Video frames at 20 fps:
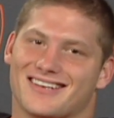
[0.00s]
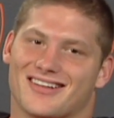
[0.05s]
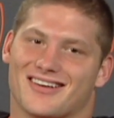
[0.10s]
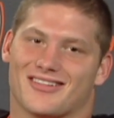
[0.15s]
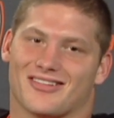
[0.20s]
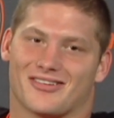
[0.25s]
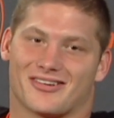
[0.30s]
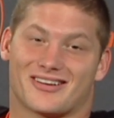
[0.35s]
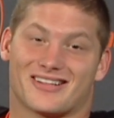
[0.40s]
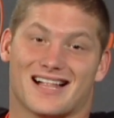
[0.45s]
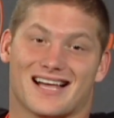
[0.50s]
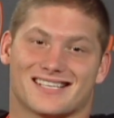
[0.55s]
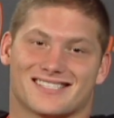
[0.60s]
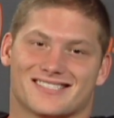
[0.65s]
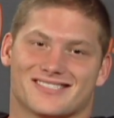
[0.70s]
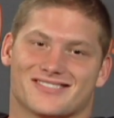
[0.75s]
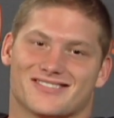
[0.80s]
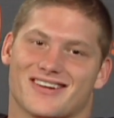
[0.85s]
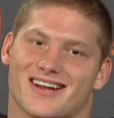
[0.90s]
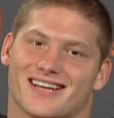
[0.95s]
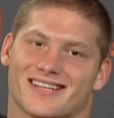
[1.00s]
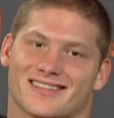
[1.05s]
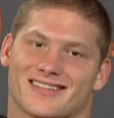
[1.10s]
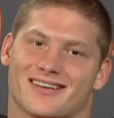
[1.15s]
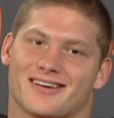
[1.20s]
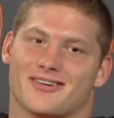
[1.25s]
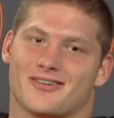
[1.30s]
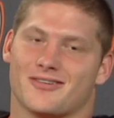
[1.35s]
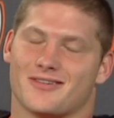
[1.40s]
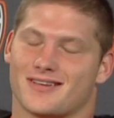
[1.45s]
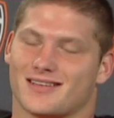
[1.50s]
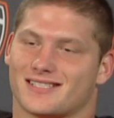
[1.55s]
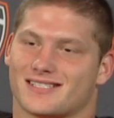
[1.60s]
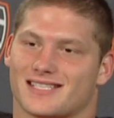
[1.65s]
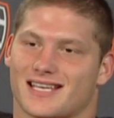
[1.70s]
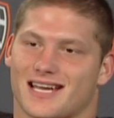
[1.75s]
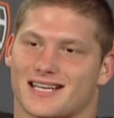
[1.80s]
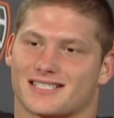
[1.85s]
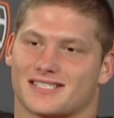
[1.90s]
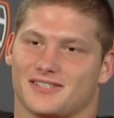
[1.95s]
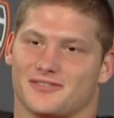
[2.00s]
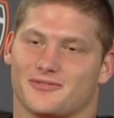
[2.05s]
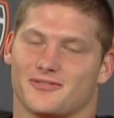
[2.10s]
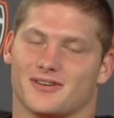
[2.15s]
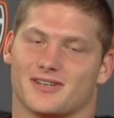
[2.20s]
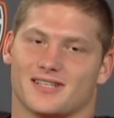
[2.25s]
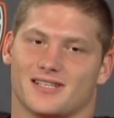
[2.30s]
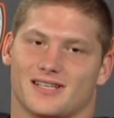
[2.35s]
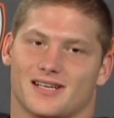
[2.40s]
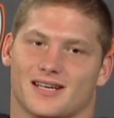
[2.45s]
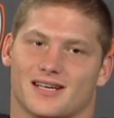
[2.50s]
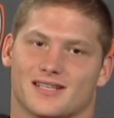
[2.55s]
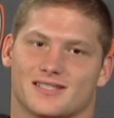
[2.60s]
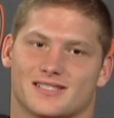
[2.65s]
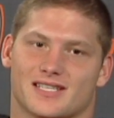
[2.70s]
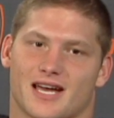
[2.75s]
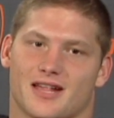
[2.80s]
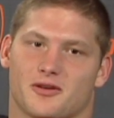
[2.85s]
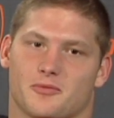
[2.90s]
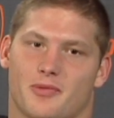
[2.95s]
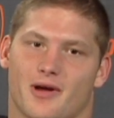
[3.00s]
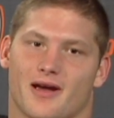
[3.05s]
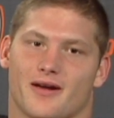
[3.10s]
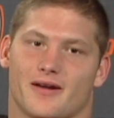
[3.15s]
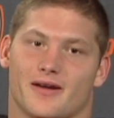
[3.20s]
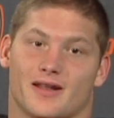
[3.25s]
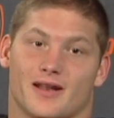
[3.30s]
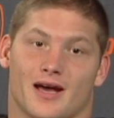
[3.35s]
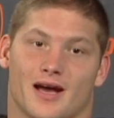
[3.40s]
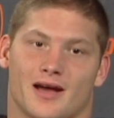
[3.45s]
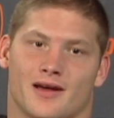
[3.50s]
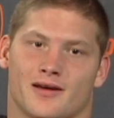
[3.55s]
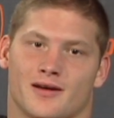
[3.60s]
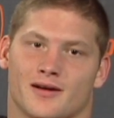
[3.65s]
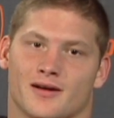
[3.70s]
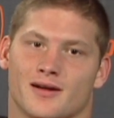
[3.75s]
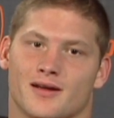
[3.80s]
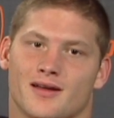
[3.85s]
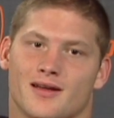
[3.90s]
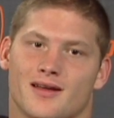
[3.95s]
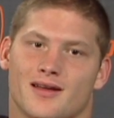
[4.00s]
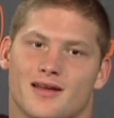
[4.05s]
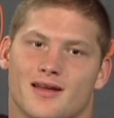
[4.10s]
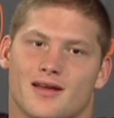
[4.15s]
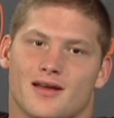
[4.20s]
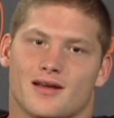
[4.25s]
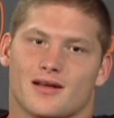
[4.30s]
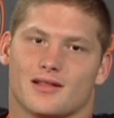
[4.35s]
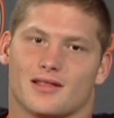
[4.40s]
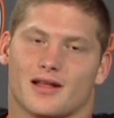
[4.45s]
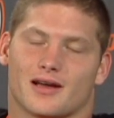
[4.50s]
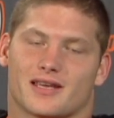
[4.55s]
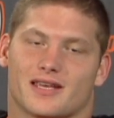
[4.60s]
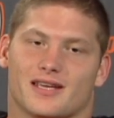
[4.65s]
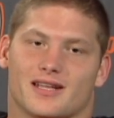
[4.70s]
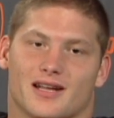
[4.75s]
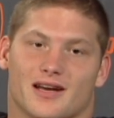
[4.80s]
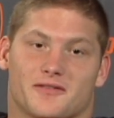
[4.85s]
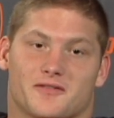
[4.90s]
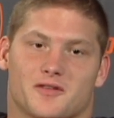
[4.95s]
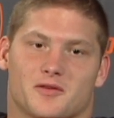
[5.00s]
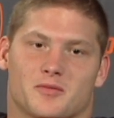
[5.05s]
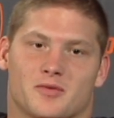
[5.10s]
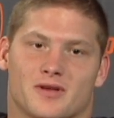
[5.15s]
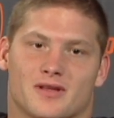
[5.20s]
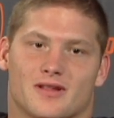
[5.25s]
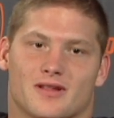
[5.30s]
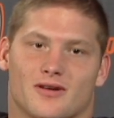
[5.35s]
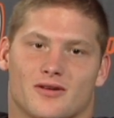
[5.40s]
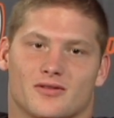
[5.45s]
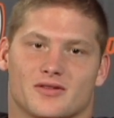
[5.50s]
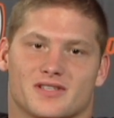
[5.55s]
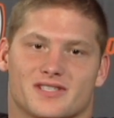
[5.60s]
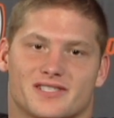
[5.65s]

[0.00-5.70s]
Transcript: no, the class is great though. It's actually funny. Uh, Tyler Perry and I are lucky enough to be the only